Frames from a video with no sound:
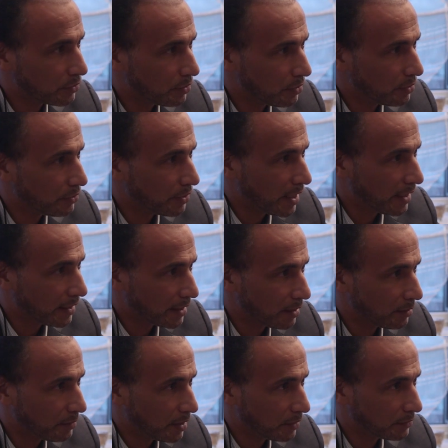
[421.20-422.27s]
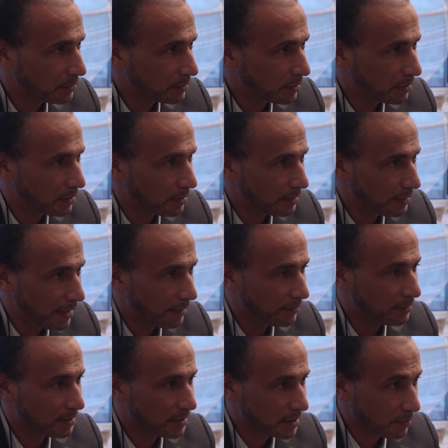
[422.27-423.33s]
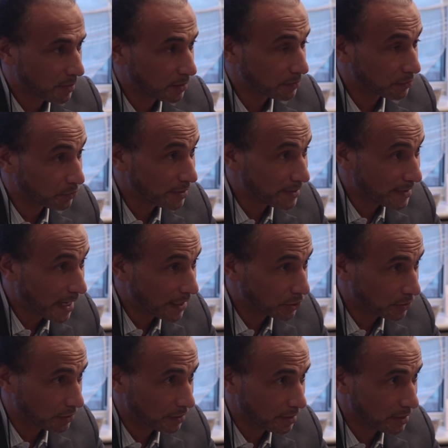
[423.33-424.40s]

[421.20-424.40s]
the ayah about that it's about transaction.